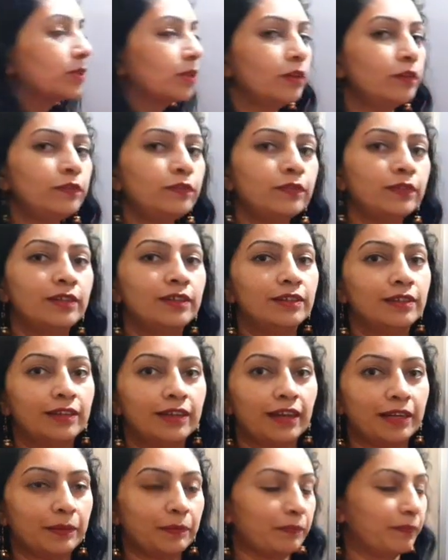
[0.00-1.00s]
of
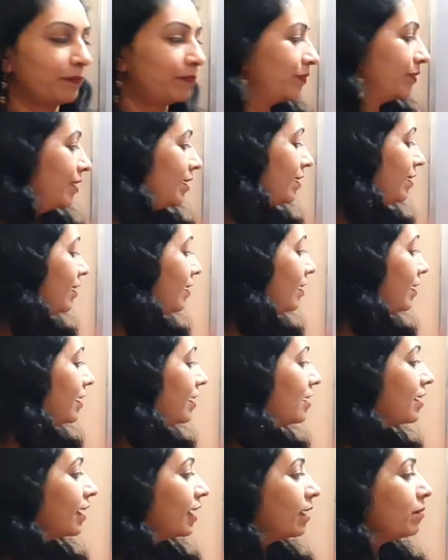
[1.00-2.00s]
time.
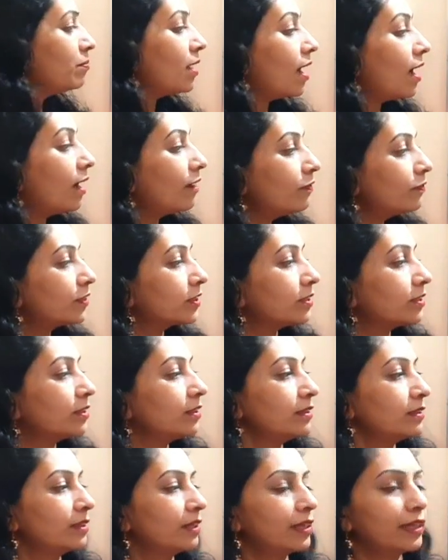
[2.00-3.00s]
He came
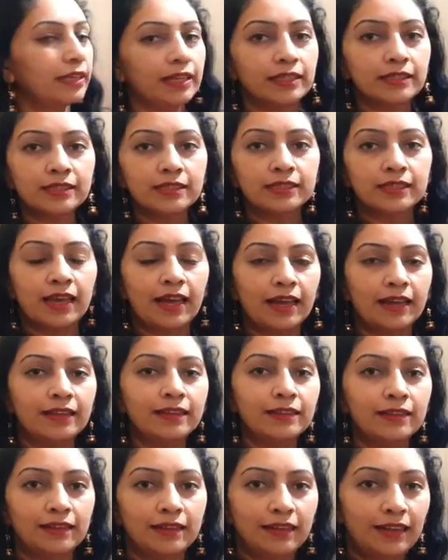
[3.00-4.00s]
after the guests
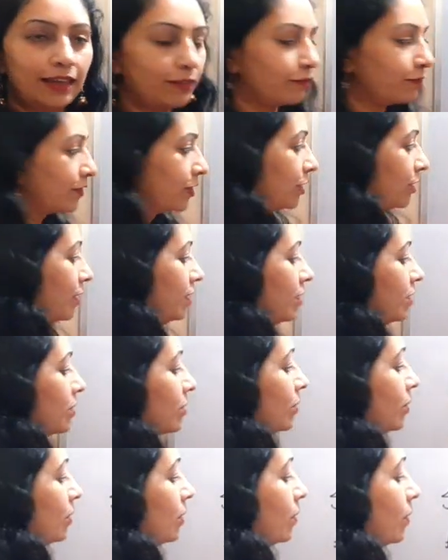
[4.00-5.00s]
had left.
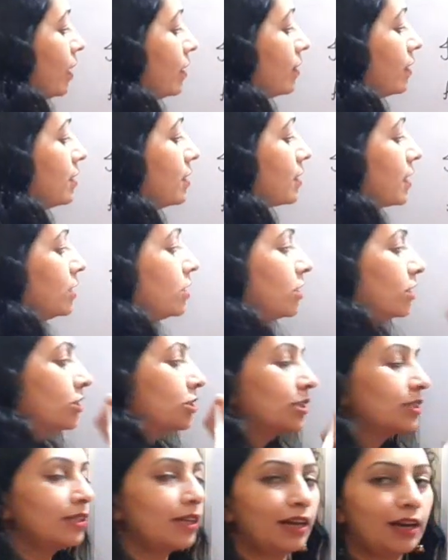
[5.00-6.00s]
So look at this
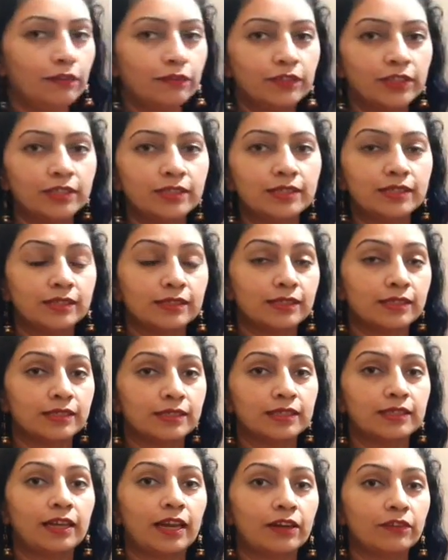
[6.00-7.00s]
conjunction after, since
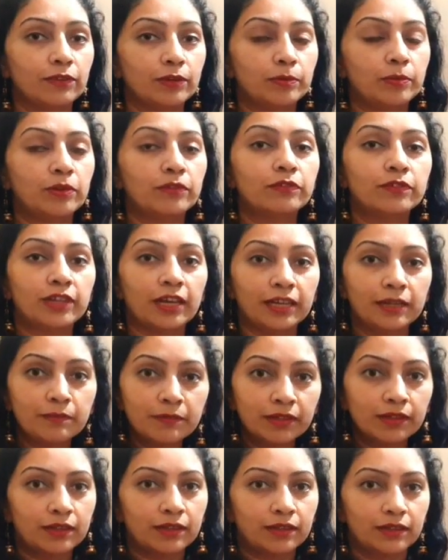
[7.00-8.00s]
it's an adverb of
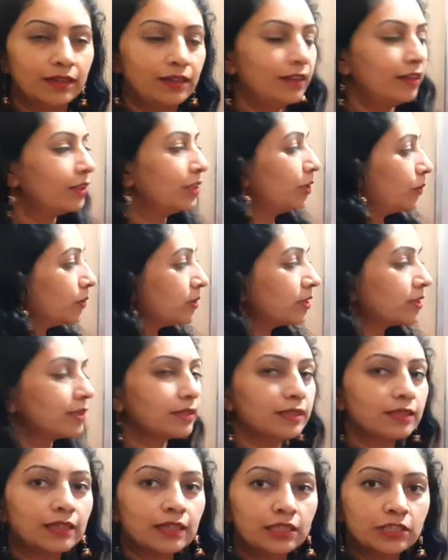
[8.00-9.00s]
time, used
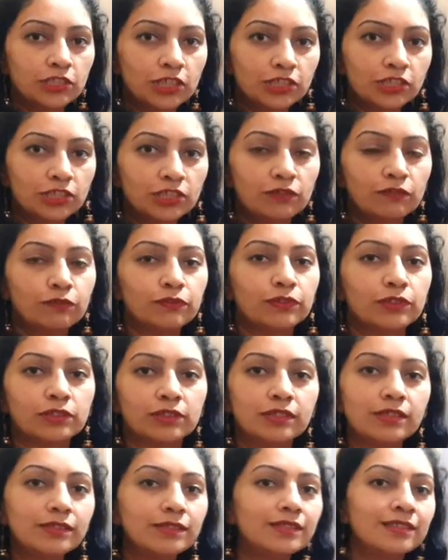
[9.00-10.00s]
as in conjunction for
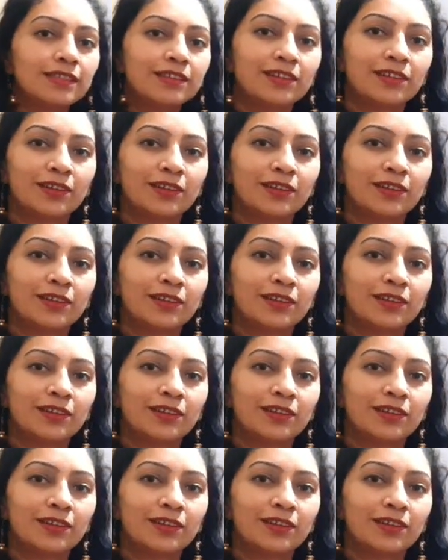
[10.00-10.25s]
this